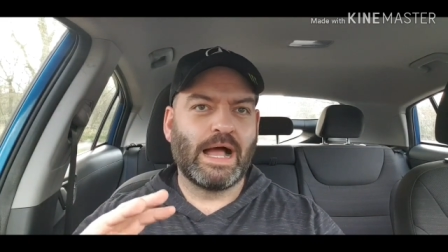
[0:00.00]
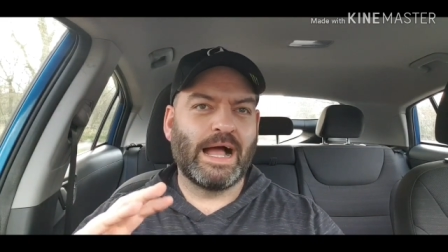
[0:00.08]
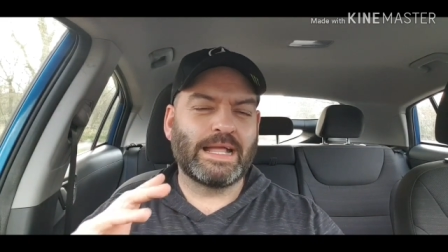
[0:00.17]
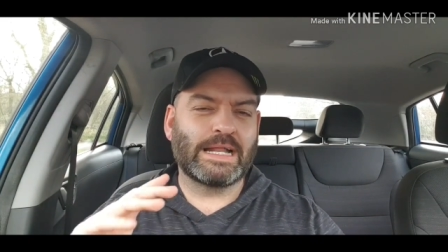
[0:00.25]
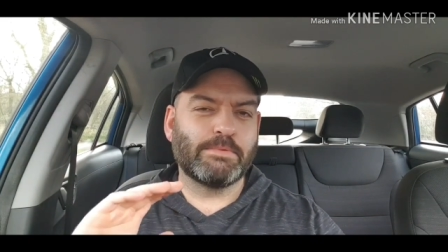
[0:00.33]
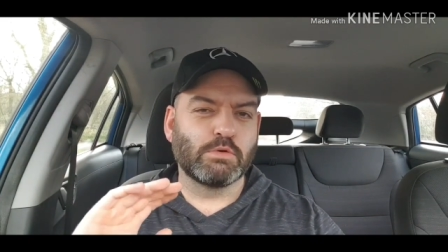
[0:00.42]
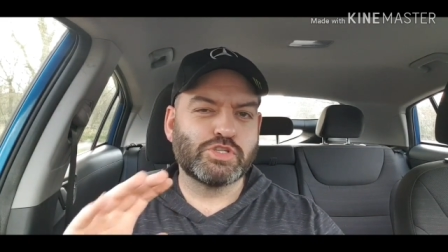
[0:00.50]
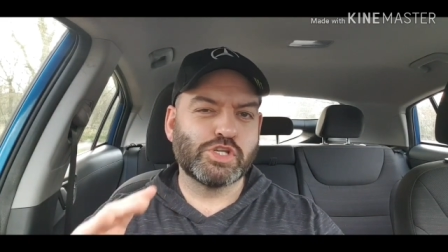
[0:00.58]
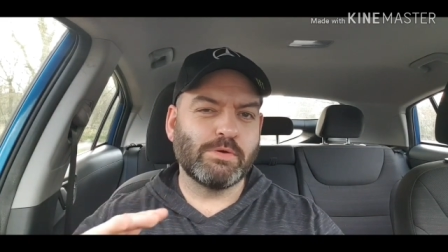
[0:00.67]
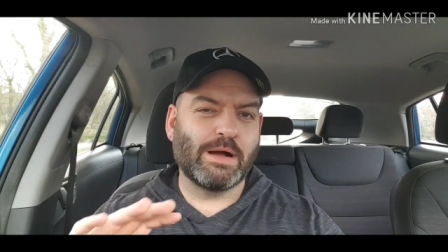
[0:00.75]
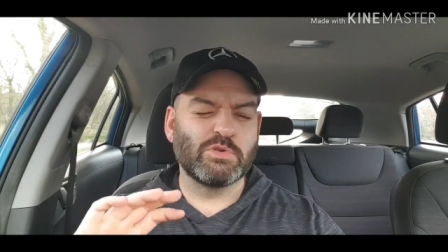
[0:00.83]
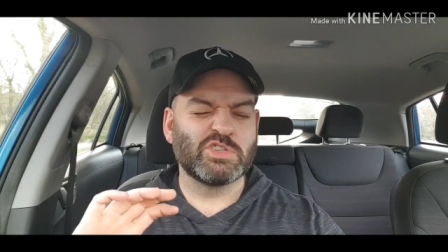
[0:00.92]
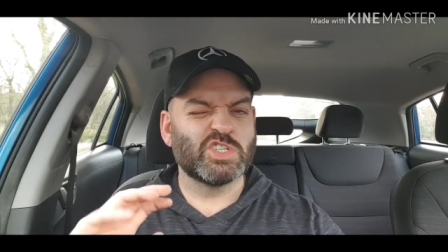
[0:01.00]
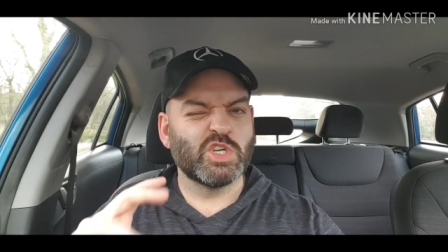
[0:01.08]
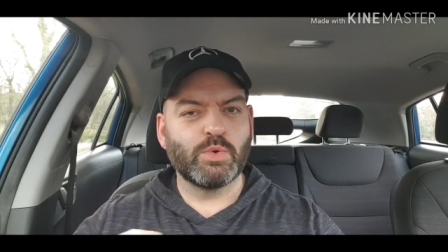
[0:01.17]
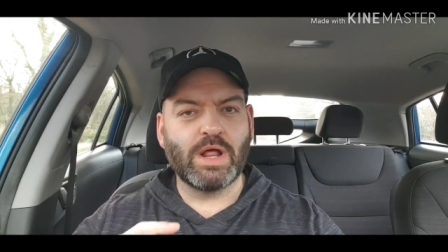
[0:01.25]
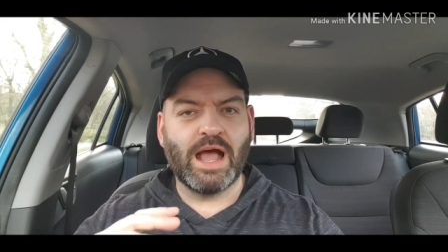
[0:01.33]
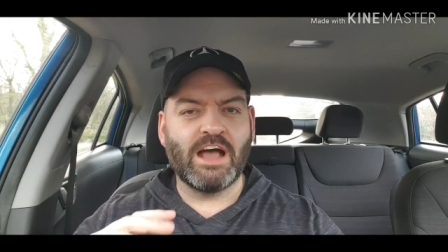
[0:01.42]
I get about two hours,
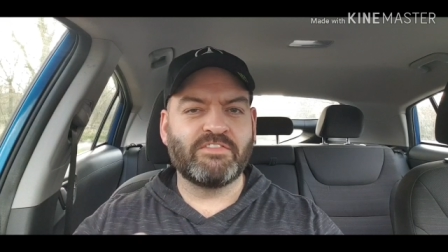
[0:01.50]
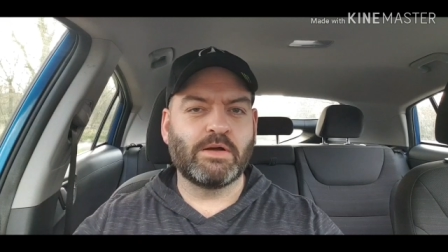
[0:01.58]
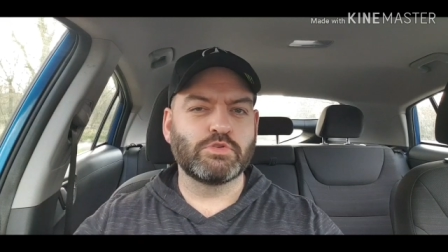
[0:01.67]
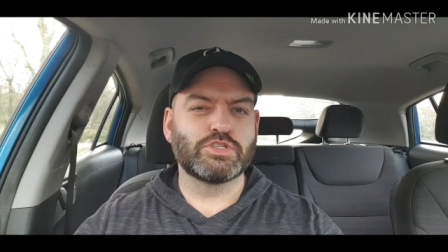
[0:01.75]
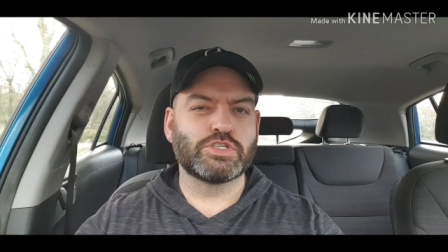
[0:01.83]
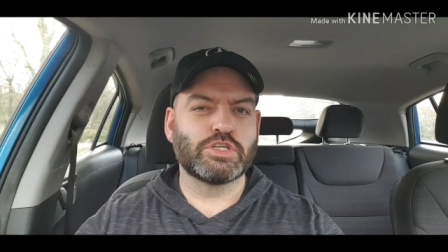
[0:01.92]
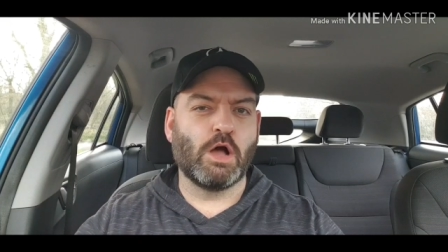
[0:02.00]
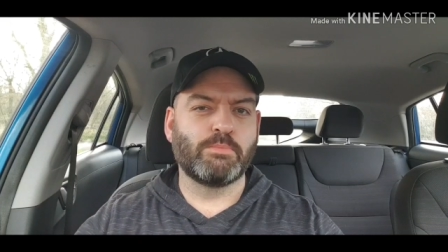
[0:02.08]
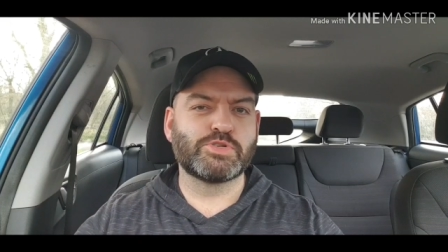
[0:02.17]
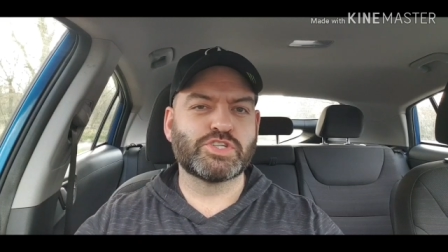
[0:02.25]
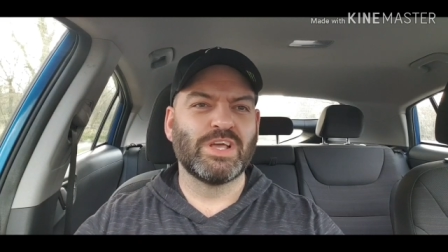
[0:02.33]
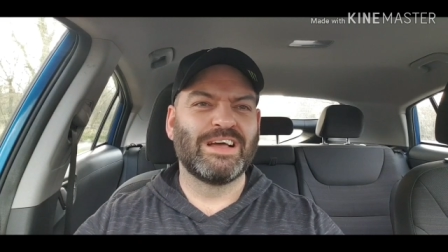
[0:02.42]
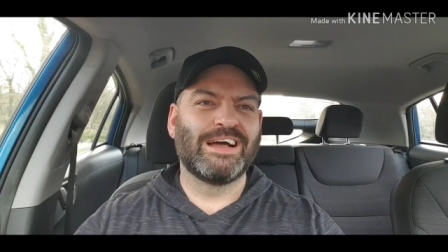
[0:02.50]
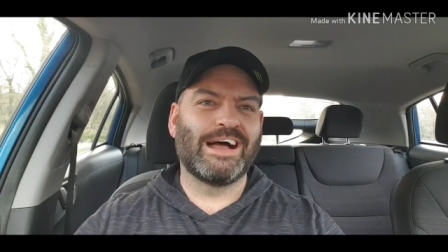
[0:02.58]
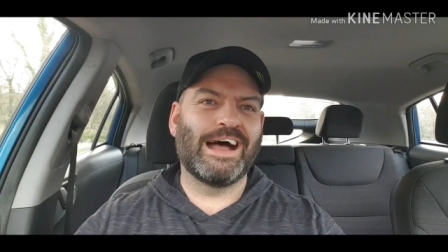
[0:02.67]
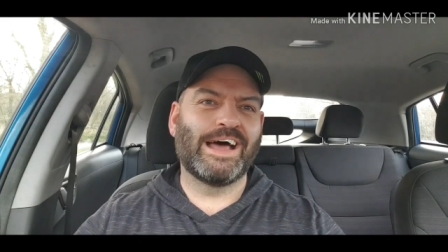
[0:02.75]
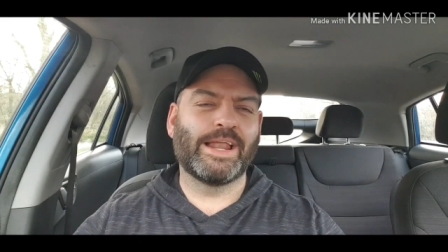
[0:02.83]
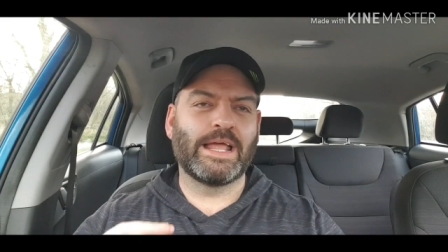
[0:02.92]
two and a half hours tops
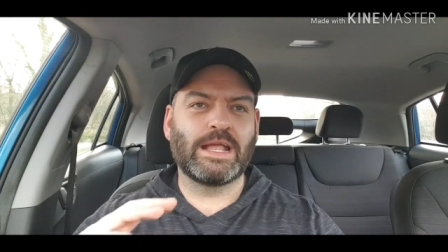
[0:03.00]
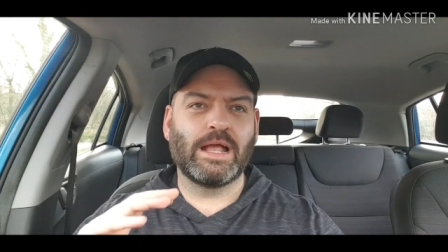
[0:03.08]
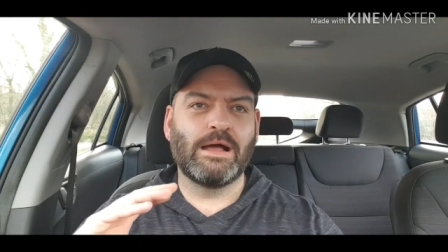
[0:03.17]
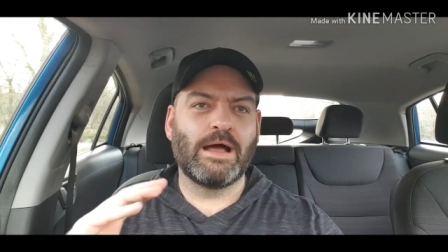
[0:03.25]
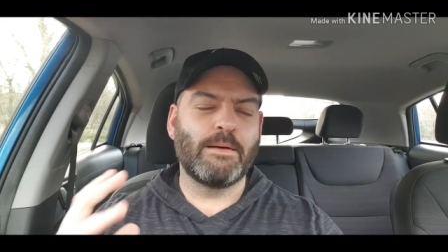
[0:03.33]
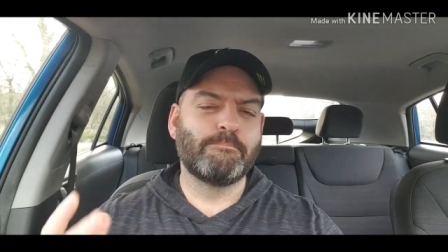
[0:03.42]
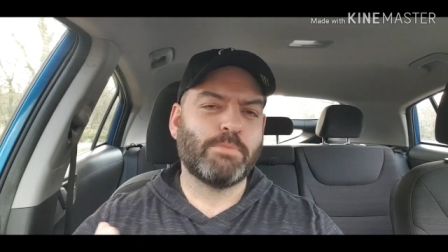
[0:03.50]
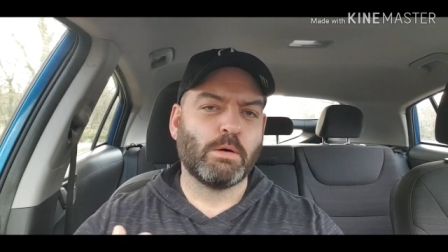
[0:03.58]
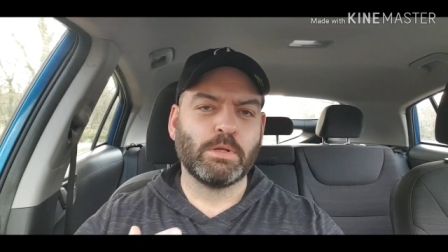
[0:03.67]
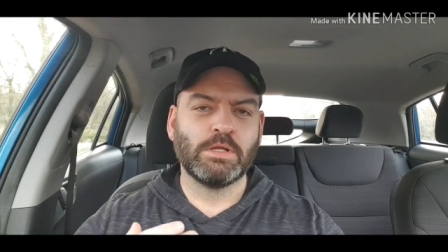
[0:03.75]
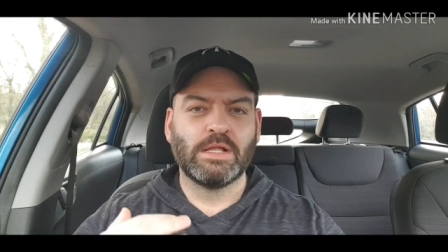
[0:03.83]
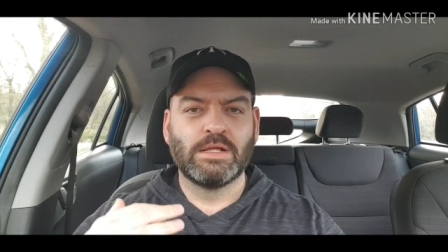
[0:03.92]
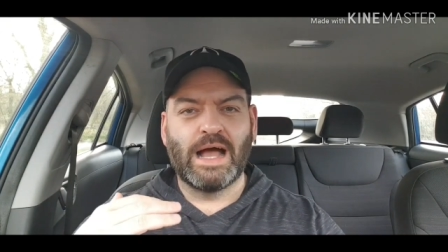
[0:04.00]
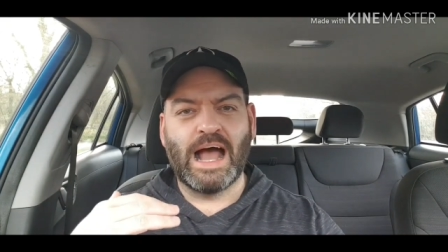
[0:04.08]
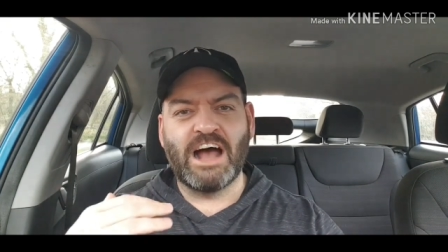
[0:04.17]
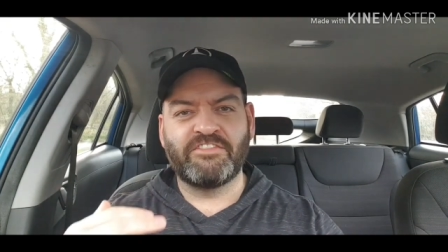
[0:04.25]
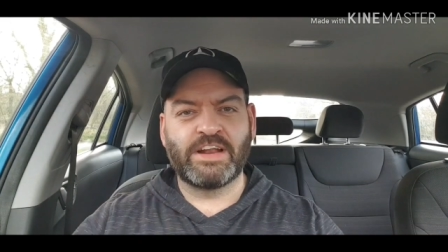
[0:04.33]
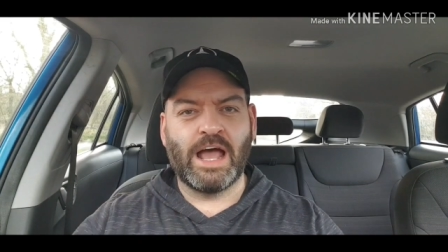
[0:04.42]
at like bubble,
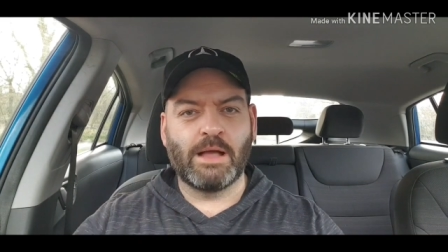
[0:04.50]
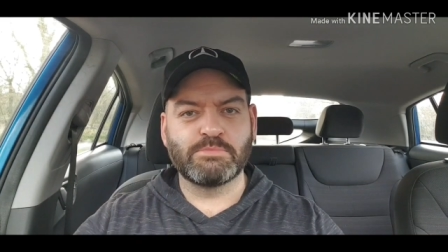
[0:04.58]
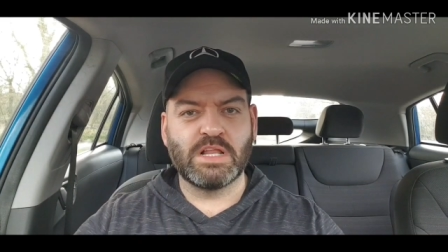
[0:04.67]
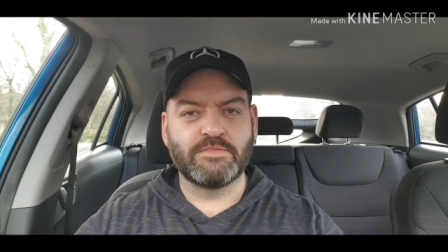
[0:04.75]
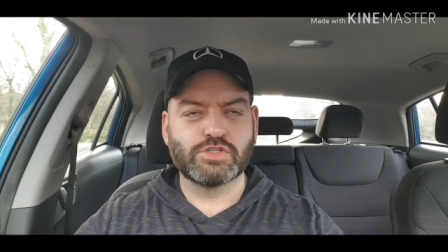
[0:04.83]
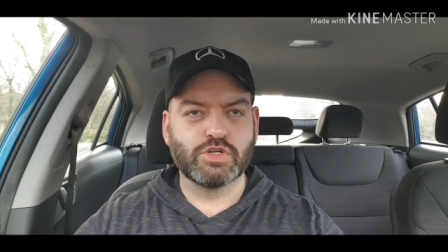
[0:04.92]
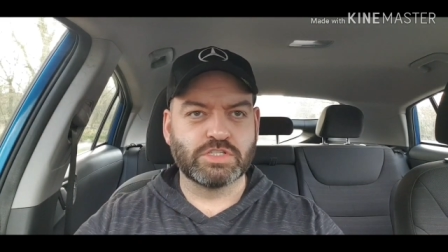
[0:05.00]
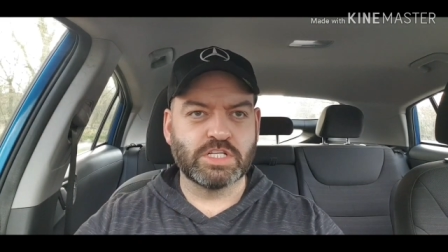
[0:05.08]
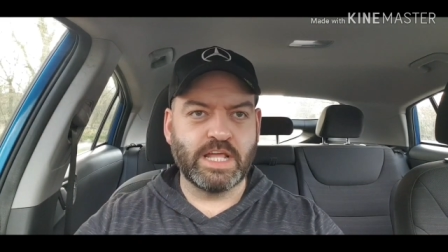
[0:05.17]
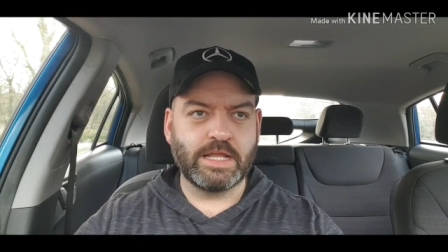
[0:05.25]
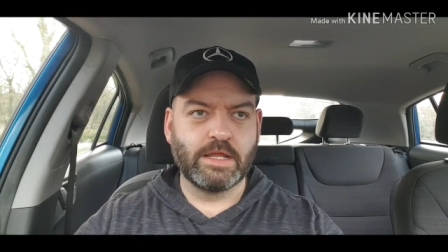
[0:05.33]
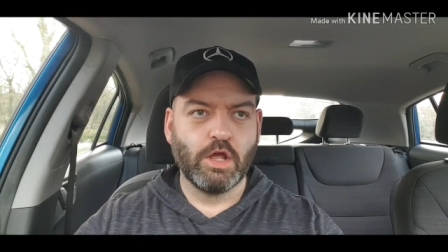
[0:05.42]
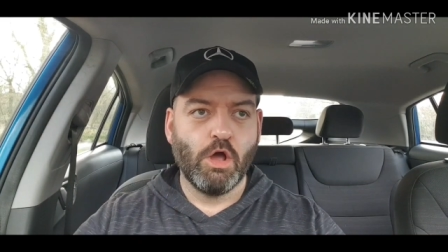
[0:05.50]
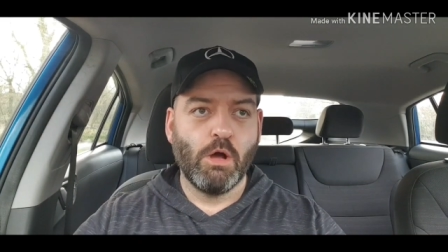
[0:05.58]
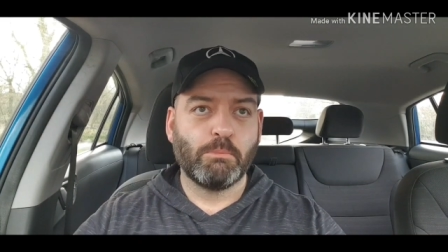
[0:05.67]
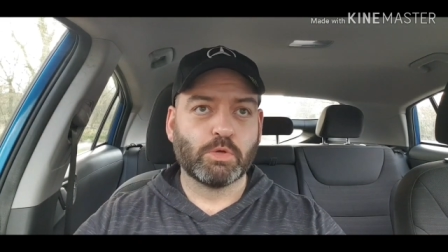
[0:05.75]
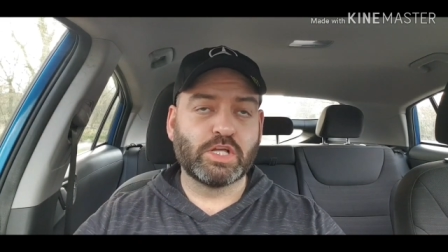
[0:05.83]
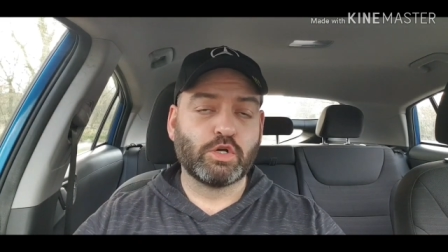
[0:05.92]
half an arm's length sort of thing.
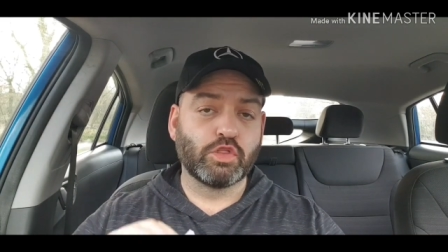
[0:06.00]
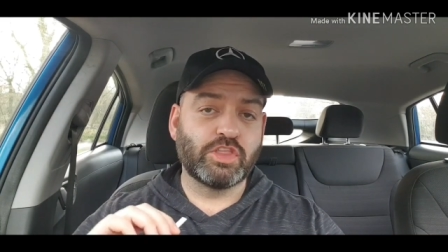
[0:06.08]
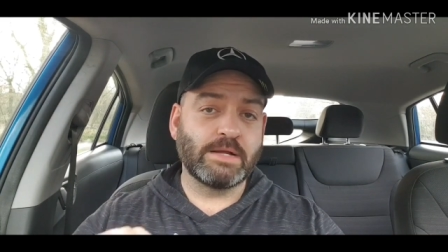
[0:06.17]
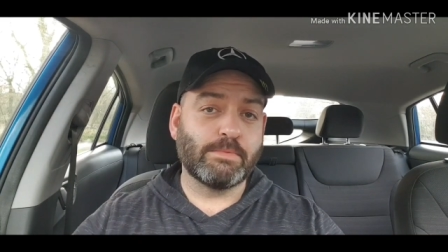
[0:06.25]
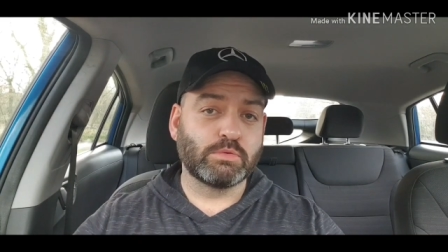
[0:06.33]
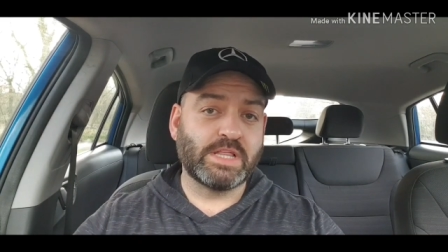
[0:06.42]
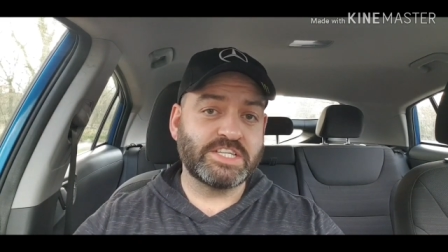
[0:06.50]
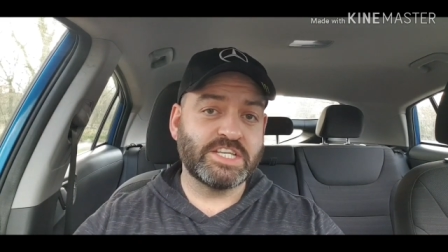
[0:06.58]
But the good thing about